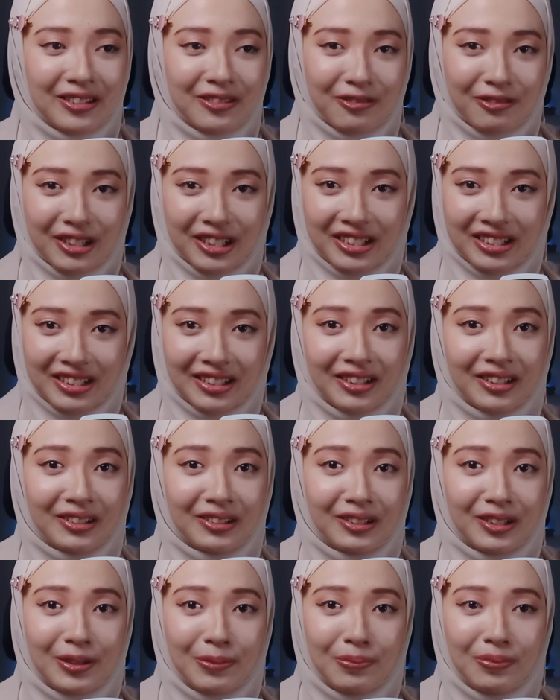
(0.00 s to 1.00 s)
That's
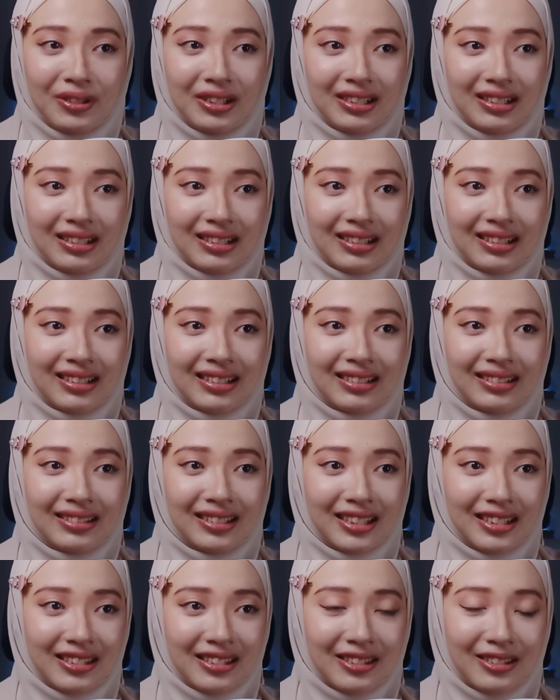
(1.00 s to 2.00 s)
ridiculous but
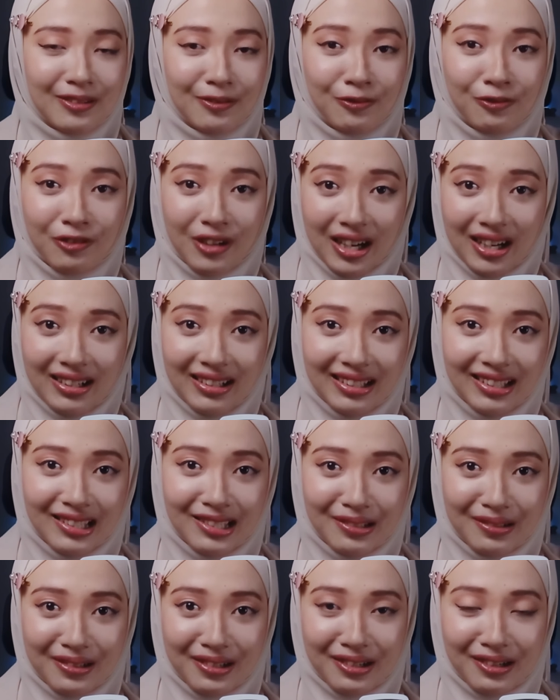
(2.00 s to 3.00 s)
that's
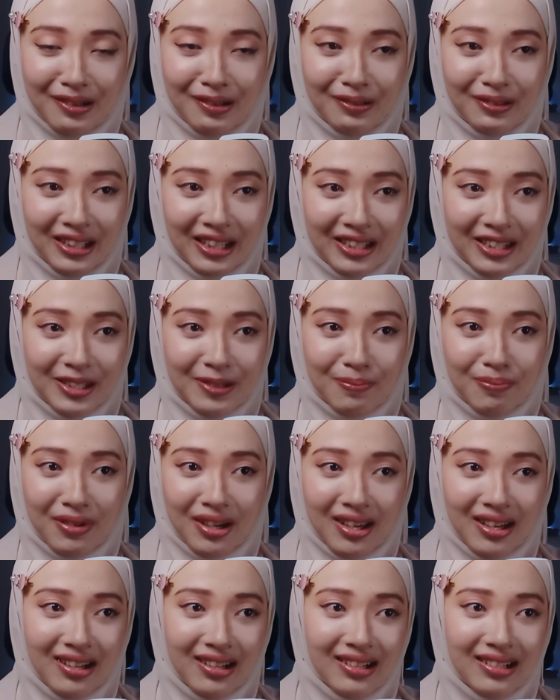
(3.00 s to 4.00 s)
funny, you know, that
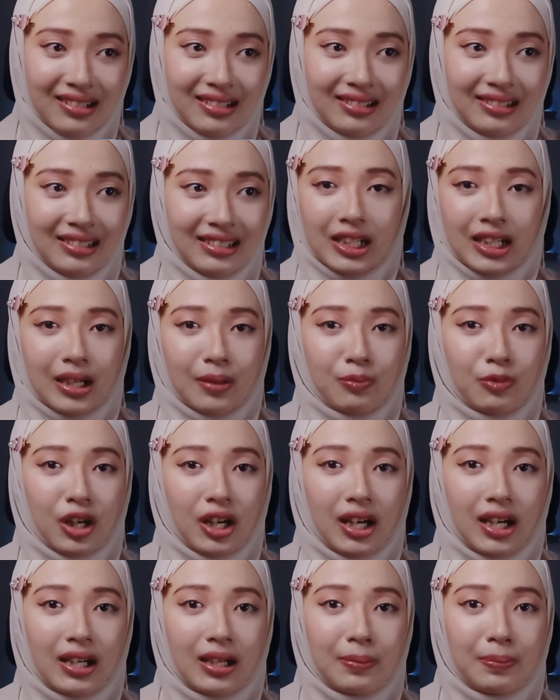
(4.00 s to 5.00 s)
spell.
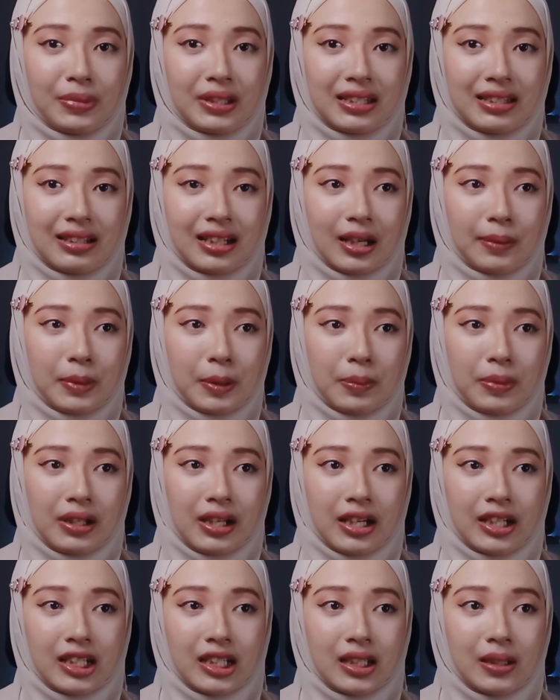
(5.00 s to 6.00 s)
Perjalananmu akan lebih senang
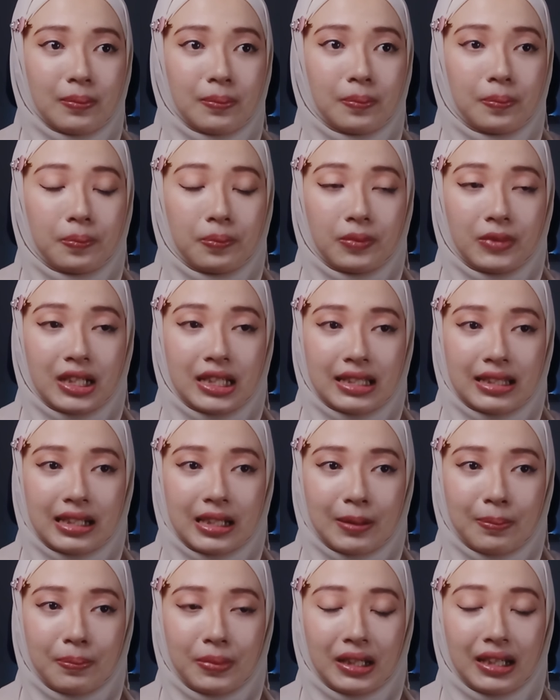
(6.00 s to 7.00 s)
apabila
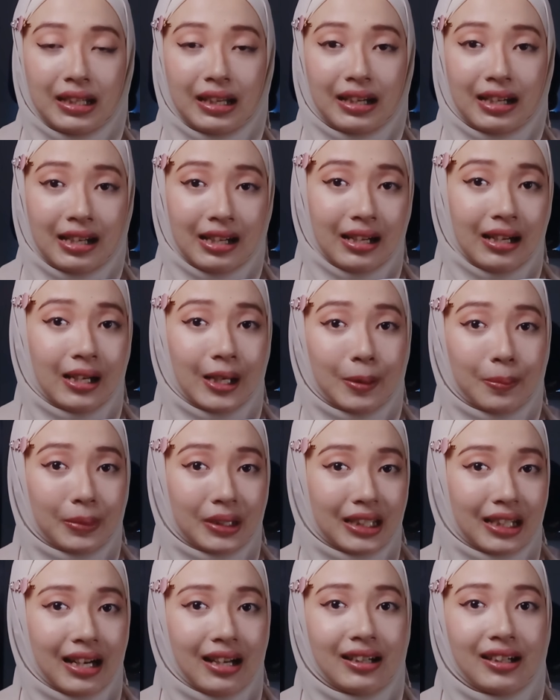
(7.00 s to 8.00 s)
diselipi dengan hal-hal yang
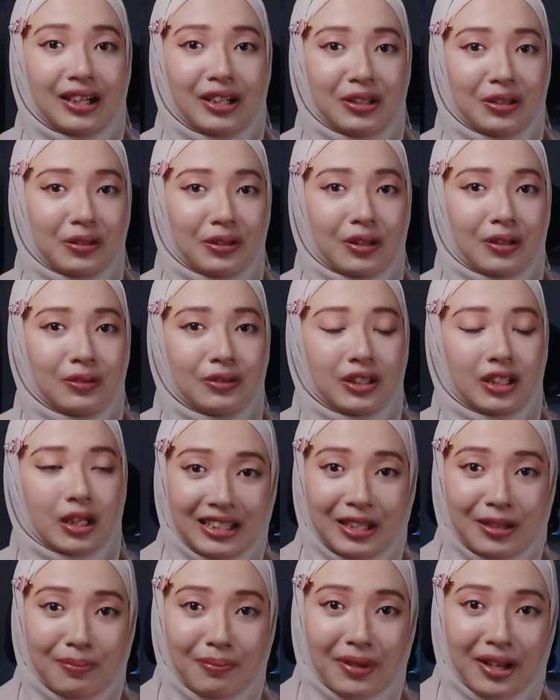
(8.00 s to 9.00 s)
menyenangkan, you know.
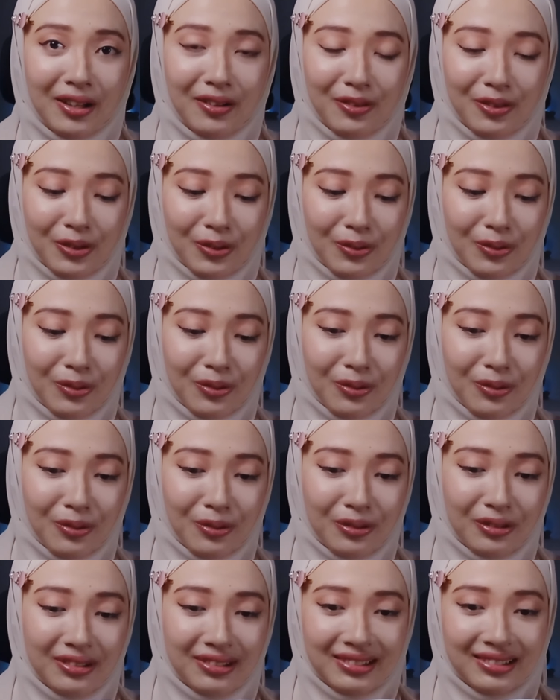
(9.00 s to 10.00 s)
That Himmel
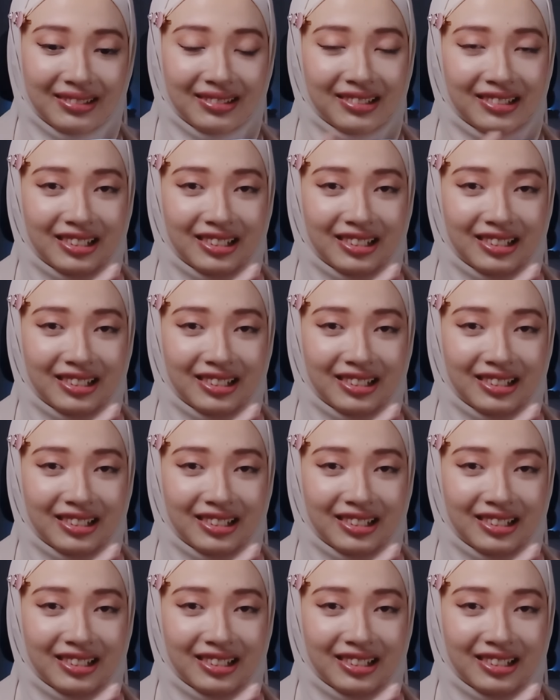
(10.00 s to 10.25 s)
though.